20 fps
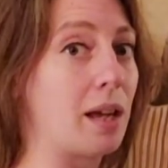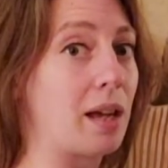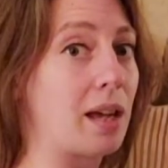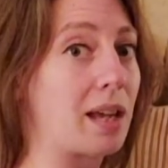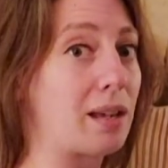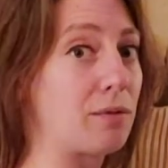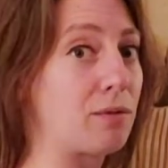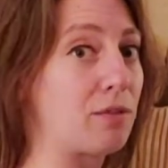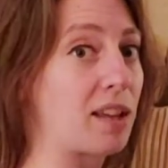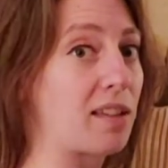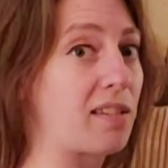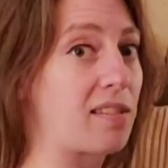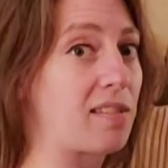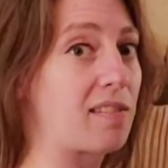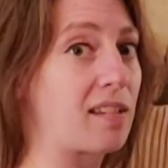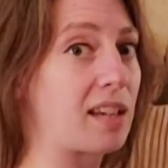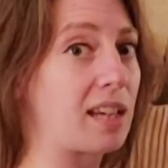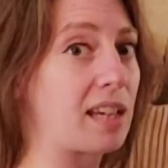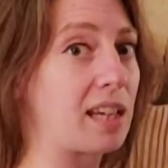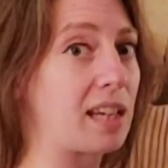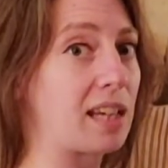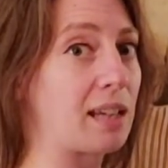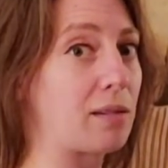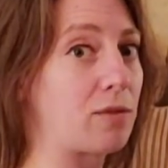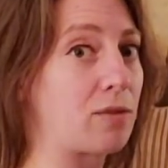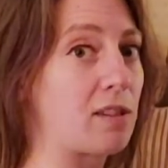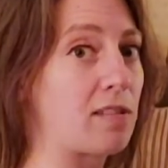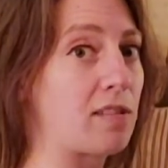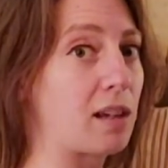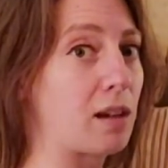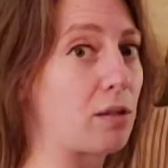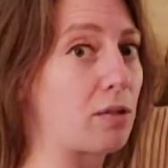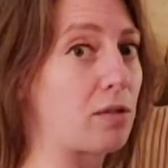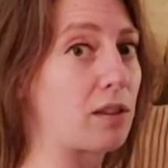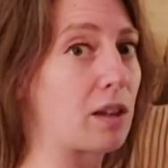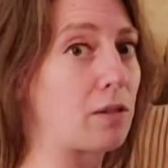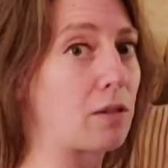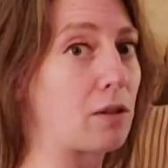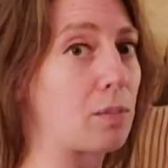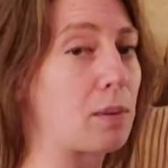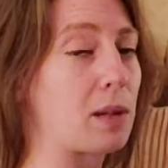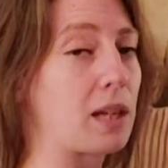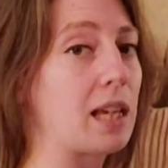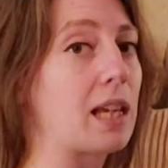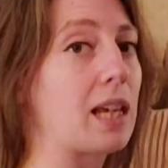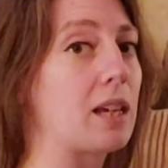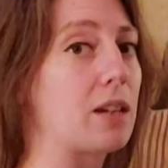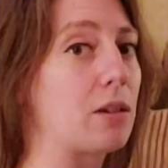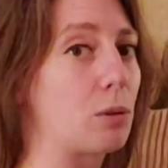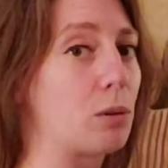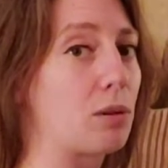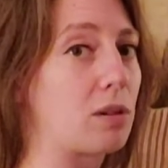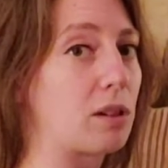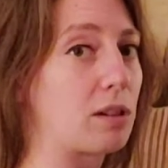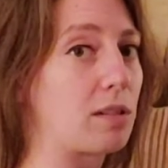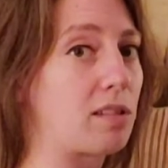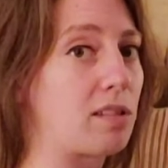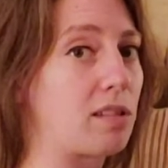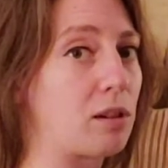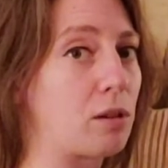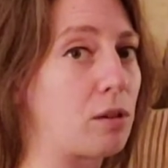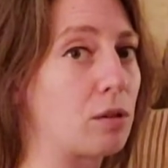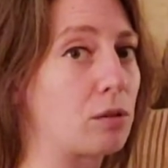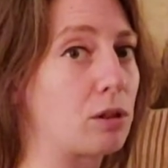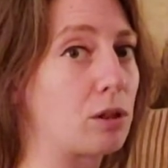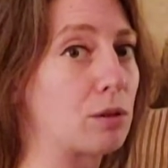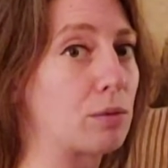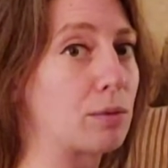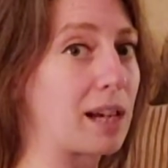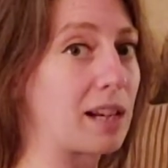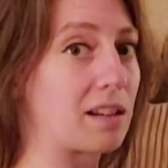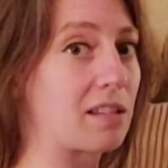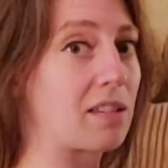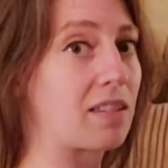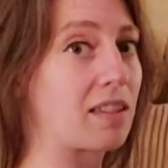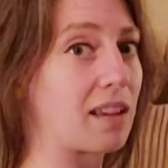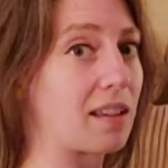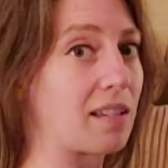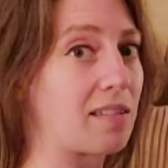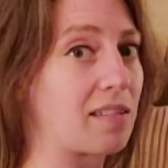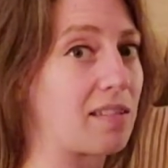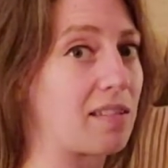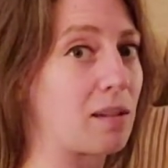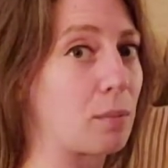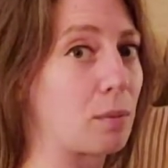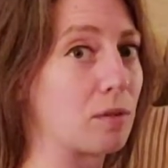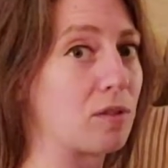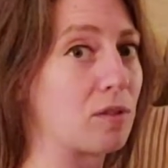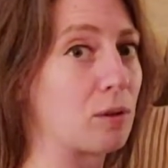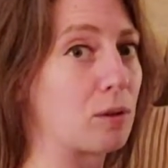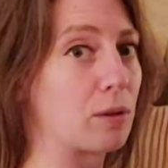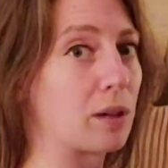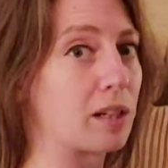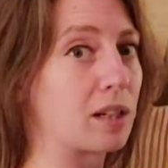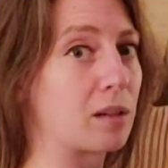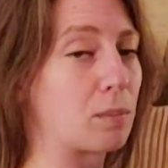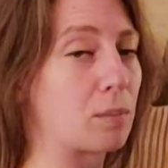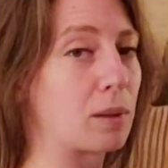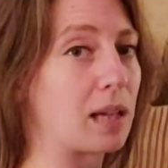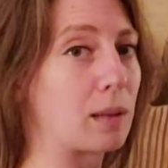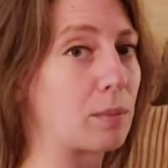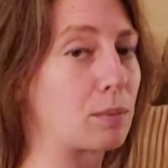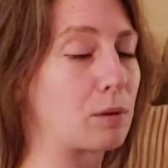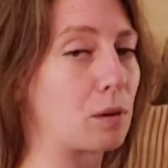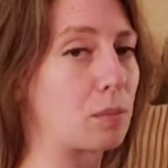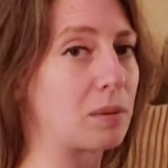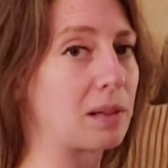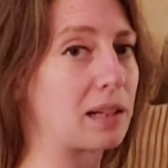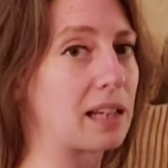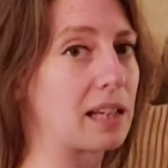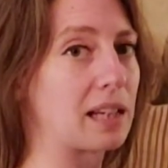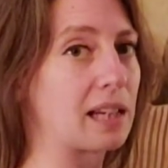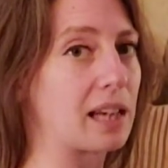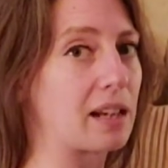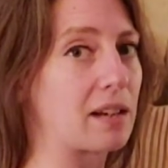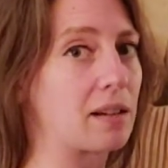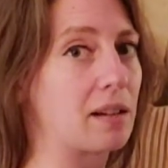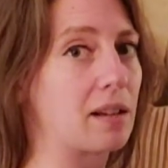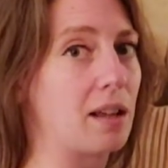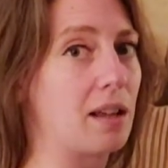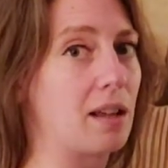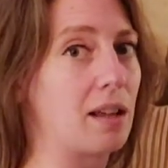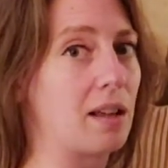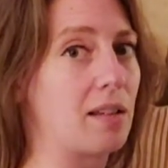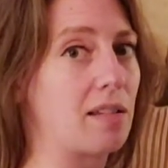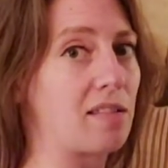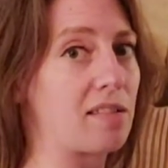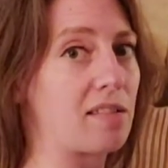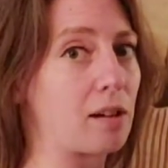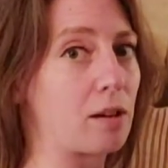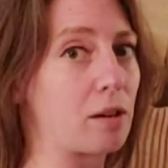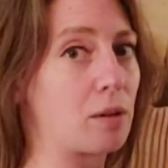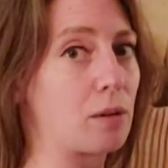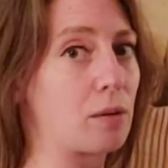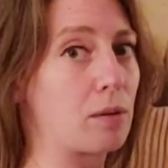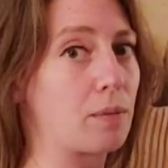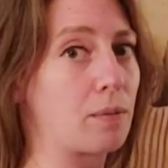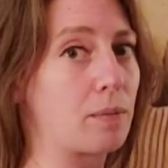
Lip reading: investing in physiotherapy in order to correct this before I could play properly again. So